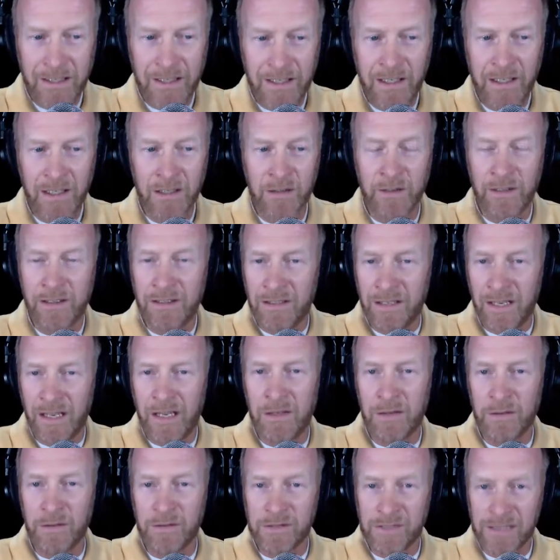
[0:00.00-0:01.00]
here in
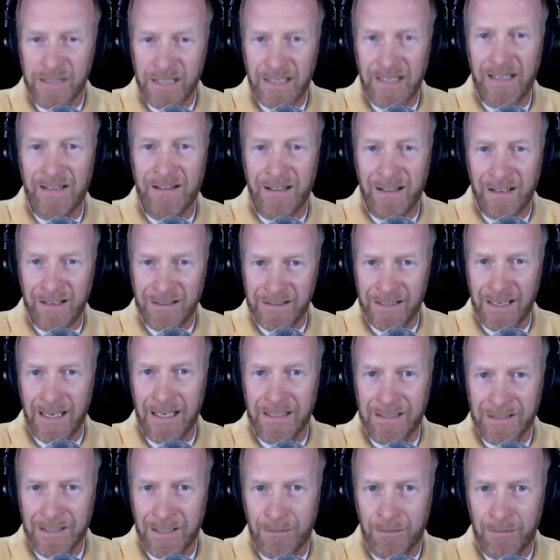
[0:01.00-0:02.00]
Daniel saying the
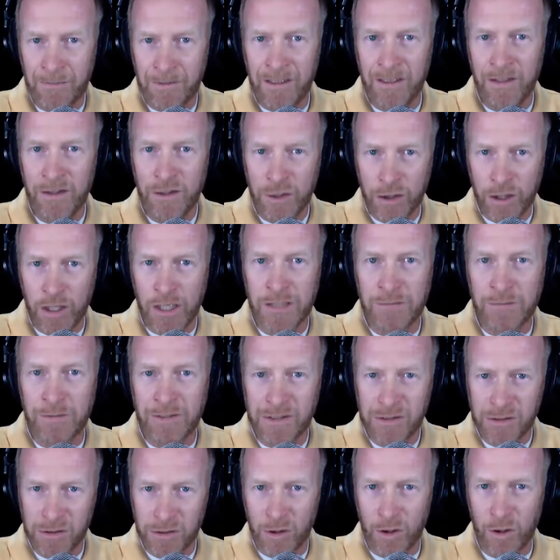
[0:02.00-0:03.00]
exact same thing.
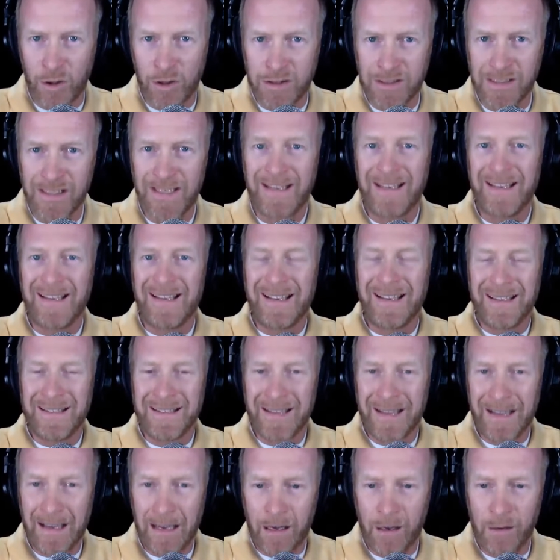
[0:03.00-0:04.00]
Judgment starts in
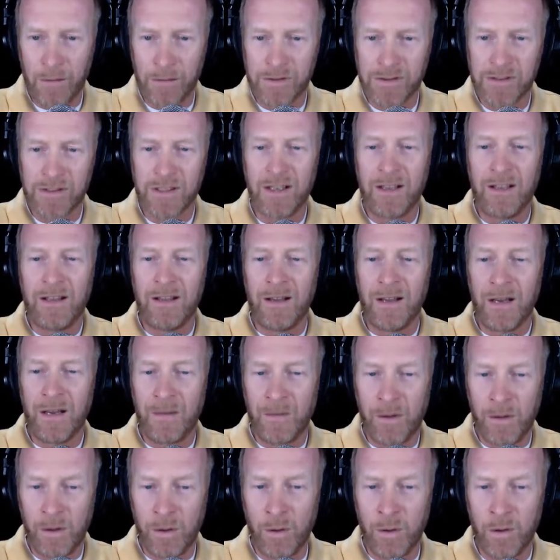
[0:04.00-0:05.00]
the house
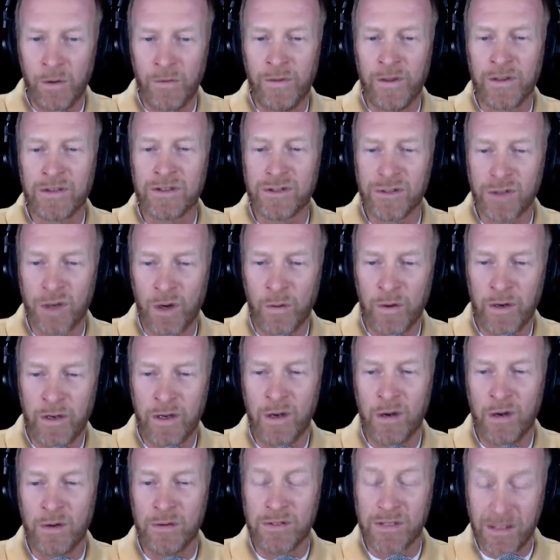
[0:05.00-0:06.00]
of the Lord, the starry
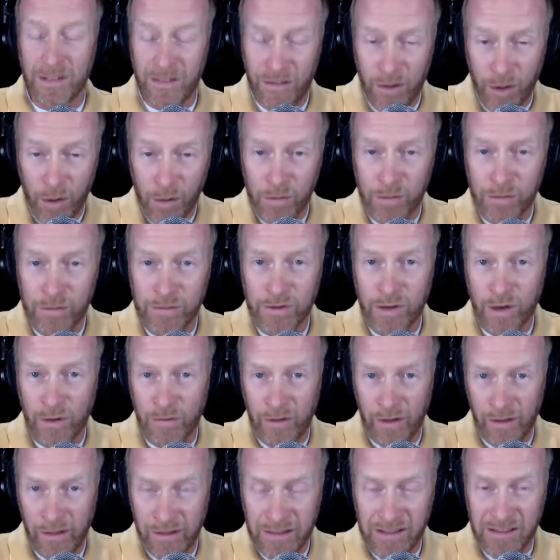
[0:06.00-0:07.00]
host. Those are
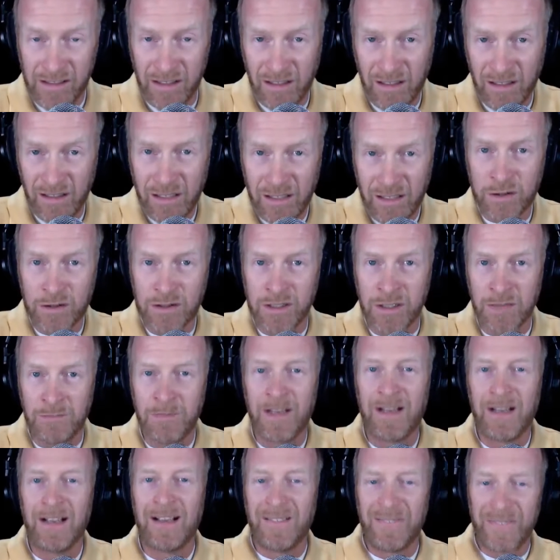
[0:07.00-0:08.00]
it's the
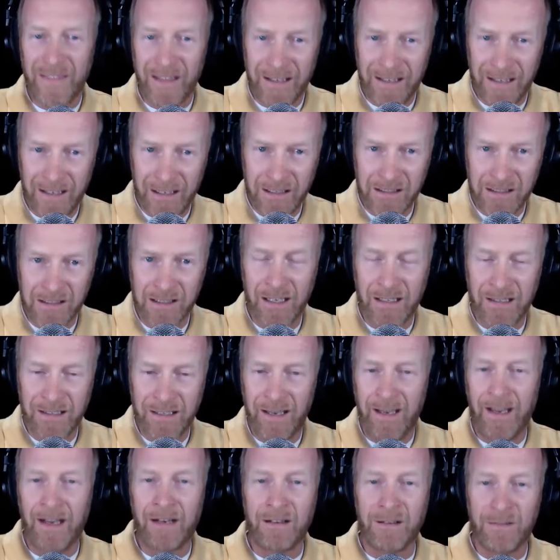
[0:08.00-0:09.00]
leadership that gets
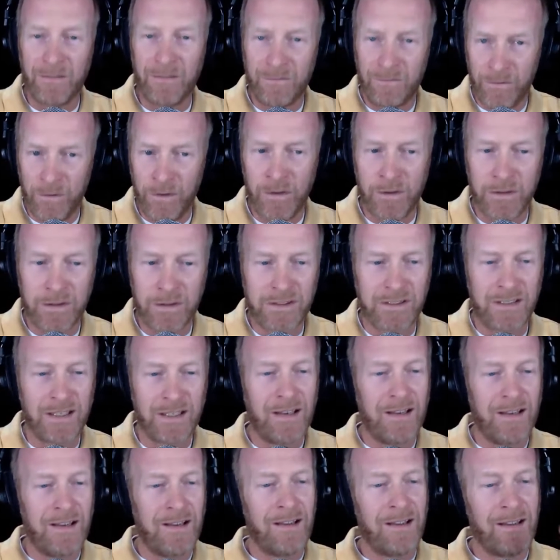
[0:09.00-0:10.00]
attacked first.
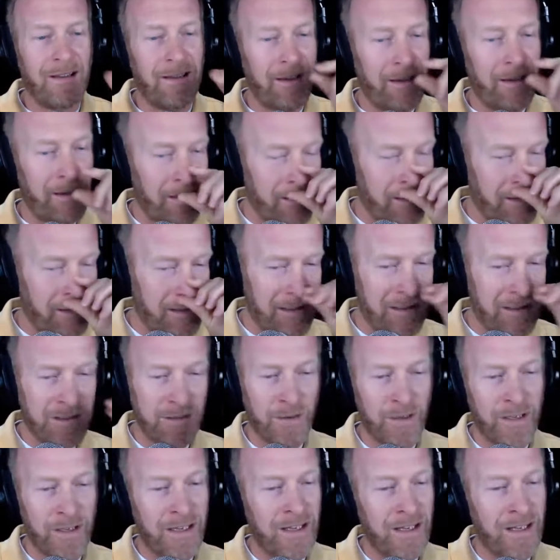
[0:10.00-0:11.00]
And
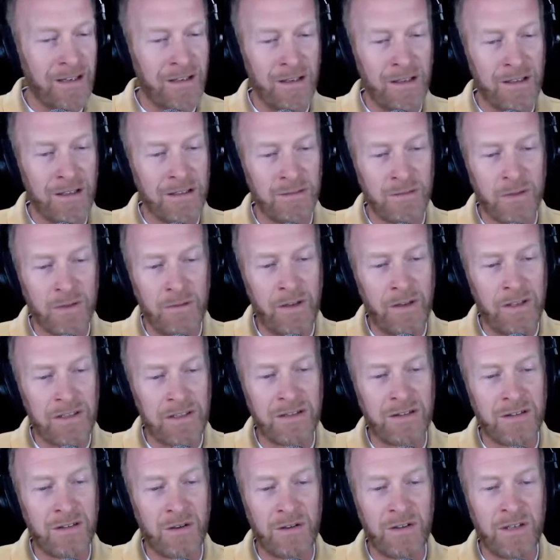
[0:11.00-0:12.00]
so again, it's in
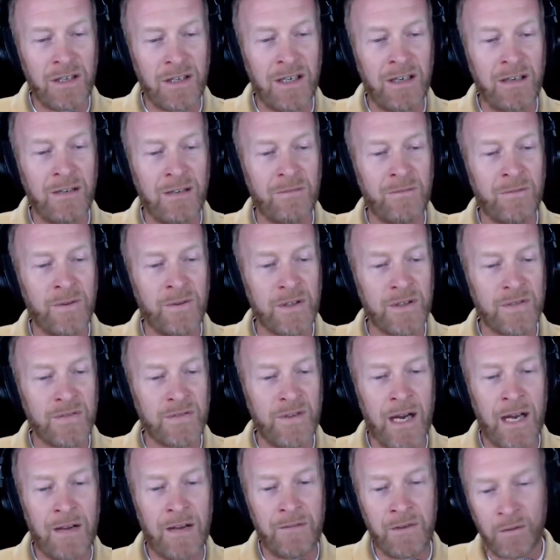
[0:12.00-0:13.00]
Revelation 13, verse
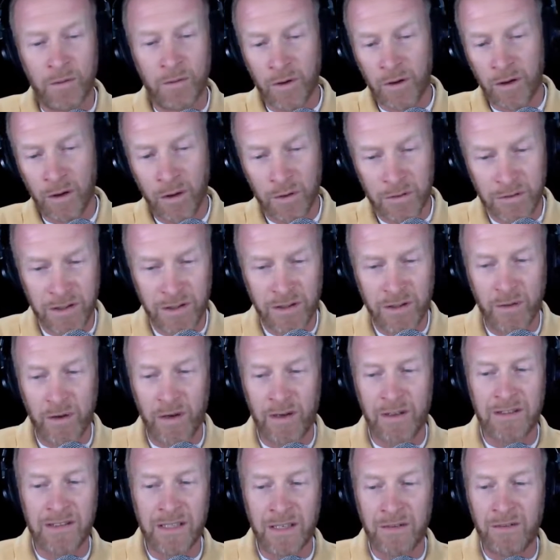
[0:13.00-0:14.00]
5, where it goes into where
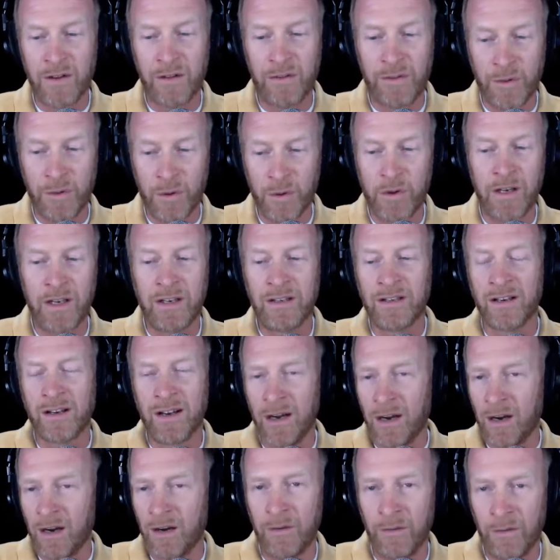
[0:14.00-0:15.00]
he's given authority to
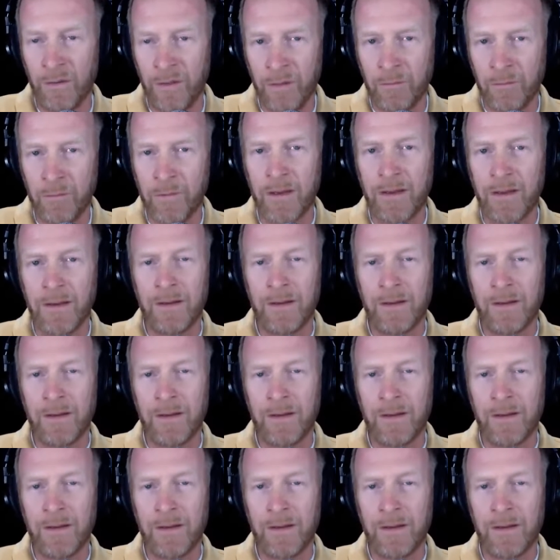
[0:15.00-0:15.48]
conquer them.